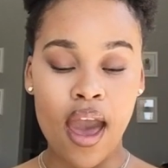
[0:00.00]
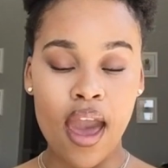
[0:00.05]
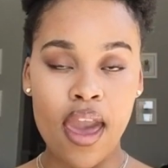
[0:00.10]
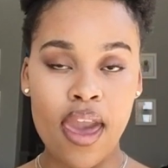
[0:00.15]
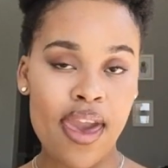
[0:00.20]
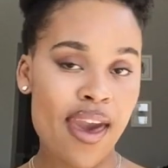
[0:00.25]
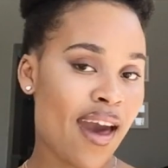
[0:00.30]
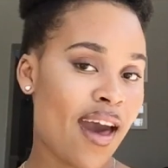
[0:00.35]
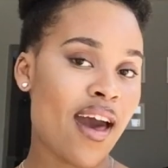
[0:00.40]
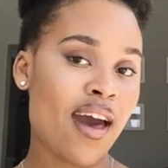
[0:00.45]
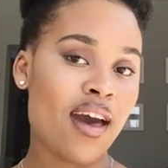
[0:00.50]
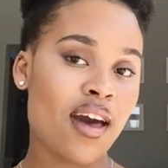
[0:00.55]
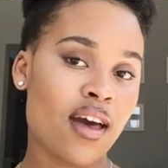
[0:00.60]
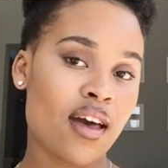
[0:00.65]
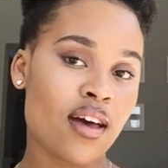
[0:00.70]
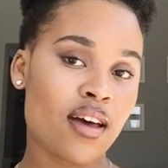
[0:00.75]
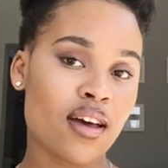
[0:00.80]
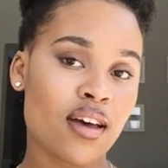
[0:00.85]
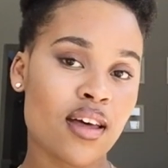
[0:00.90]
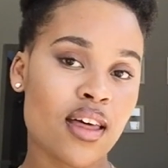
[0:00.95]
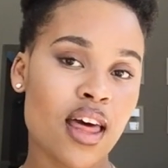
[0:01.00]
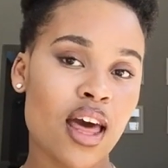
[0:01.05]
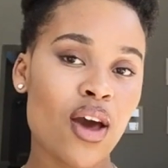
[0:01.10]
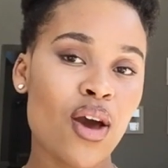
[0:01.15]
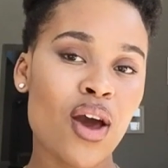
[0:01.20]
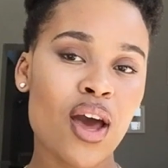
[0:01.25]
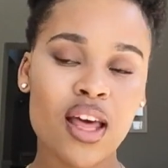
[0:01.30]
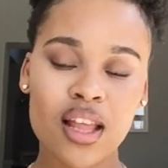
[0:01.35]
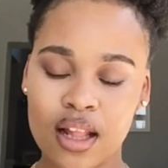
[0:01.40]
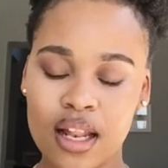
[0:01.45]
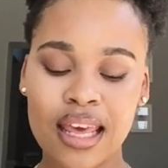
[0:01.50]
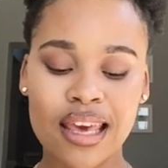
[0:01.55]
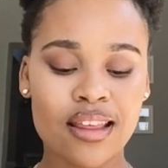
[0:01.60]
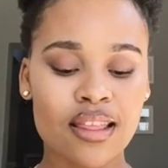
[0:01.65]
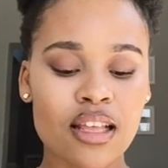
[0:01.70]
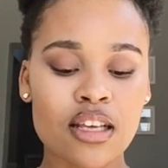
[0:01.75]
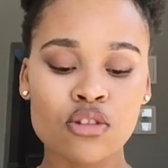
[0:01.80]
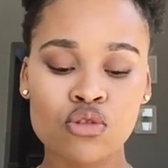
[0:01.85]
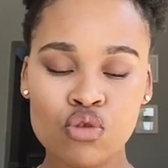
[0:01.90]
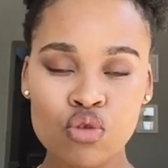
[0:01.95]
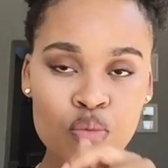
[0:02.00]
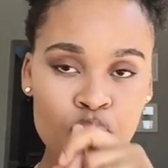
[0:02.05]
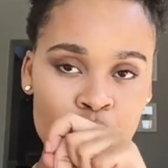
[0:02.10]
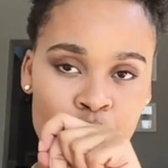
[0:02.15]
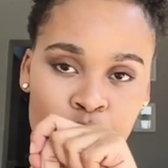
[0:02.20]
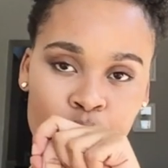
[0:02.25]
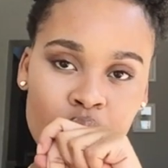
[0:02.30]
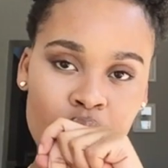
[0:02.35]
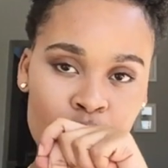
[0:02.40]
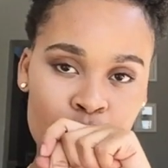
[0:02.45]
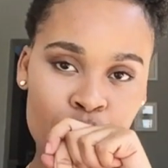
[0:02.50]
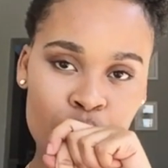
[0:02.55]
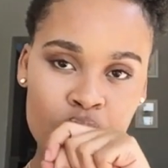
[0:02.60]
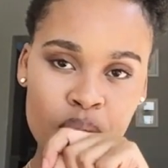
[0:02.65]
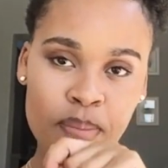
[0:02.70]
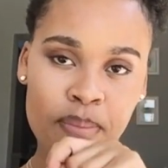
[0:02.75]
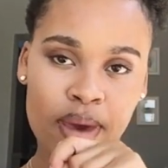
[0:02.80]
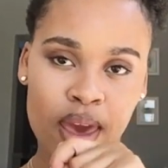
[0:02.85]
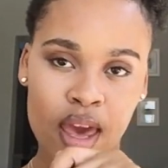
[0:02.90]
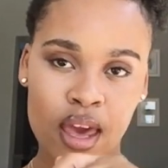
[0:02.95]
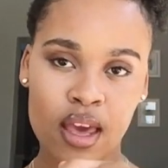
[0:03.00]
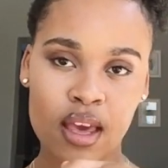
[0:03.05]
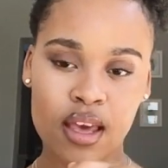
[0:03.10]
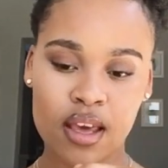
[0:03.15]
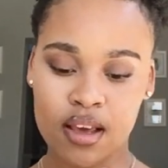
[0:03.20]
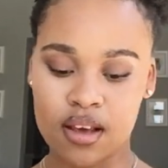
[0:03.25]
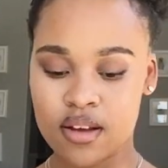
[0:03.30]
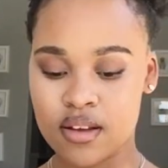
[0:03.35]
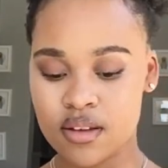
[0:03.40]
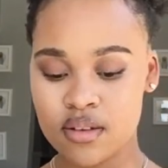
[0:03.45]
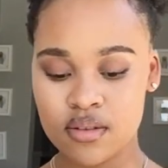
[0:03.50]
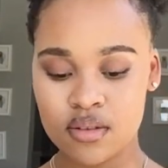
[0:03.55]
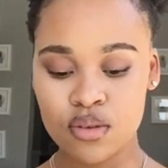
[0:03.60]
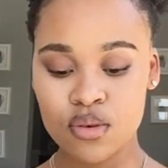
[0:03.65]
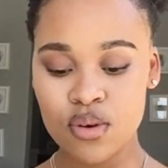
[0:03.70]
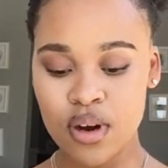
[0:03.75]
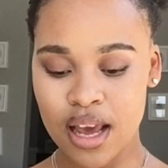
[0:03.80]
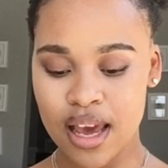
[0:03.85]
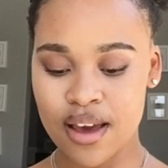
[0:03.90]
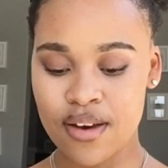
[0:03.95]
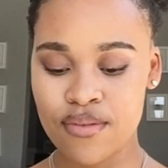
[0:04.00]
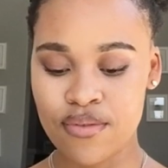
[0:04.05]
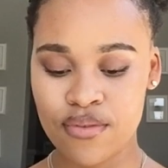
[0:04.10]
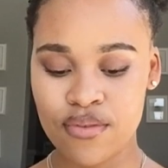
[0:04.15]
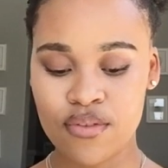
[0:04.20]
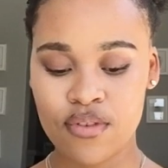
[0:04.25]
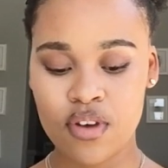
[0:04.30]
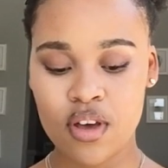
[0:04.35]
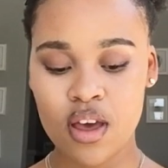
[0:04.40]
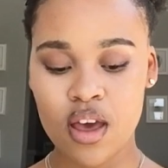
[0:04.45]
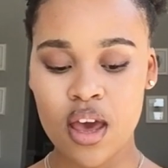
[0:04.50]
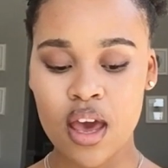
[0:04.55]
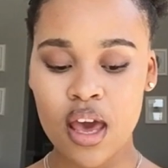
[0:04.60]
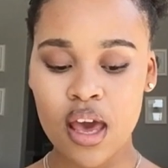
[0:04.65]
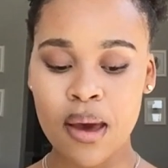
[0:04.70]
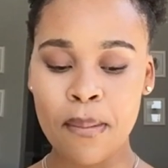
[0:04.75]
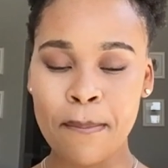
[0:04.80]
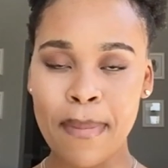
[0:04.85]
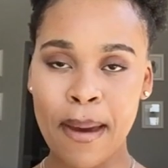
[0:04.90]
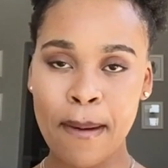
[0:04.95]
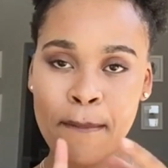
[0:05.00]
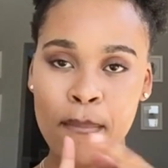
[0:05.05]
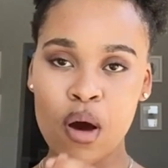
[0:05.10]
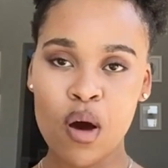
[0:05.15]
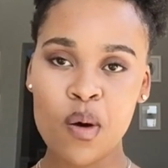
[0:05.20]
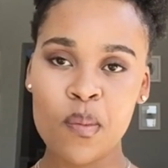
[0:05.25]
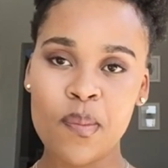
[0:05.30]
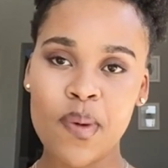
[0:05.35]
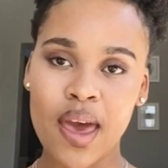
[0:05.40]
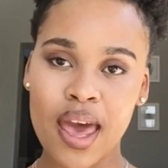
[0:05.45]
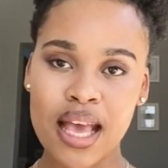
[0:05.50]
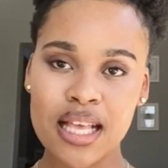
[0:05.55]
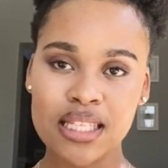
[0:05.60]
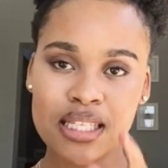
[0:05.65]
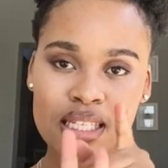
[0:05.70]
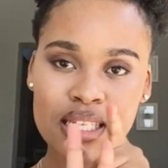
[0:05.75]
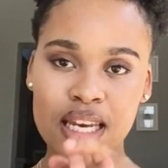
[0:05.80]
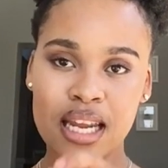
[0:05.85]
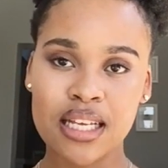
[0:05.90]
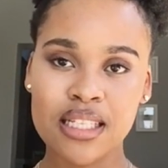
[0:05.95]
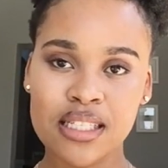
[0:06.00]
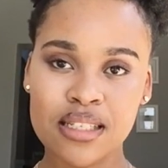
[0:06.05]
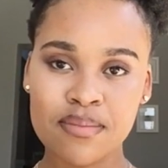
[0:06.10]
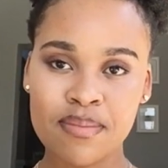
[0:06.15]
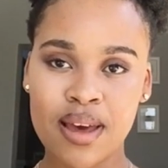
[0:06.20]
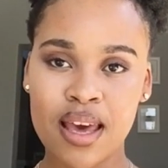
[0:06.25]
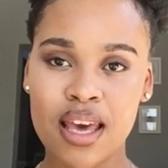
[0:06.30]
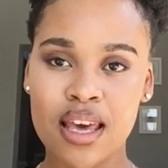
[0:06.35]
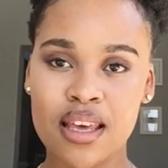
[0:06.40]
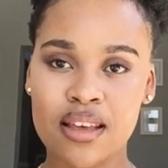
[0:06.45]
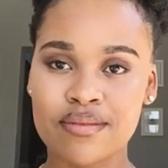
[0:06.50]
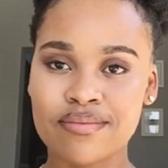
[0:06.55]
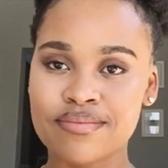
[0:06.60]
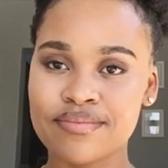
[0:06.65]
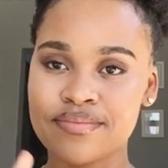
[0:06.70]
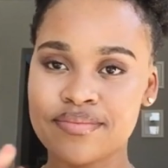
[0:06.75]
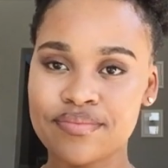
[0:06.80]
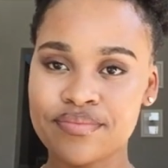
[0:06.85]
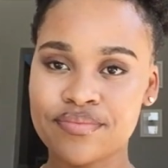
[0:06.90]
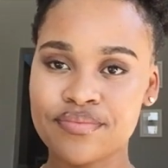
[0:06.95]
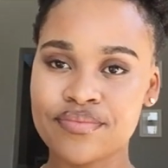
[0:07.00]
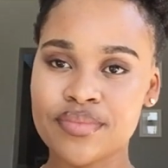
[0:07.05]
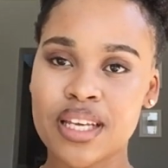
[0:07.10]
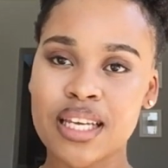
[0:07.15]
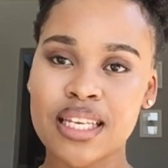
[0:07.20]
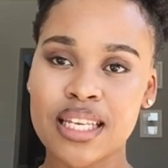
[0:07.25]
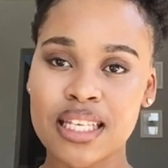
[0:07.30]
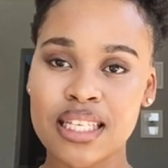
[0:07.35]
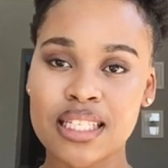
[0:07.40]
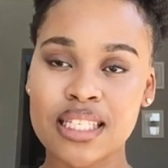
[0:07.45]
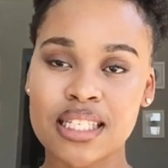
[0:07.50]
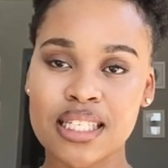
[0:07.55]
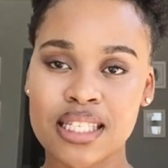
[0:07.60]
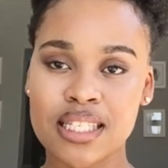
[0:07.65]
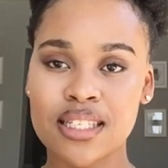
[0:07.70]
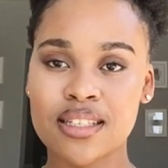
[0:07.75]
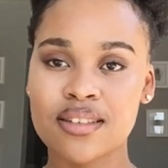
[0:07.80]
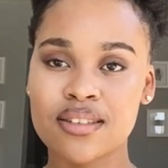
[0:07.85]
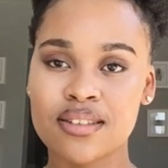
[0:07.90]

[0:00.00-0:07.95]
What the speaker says: Yeah. Like there's two people I'd bring back to life. My mom and Zinati, my niece.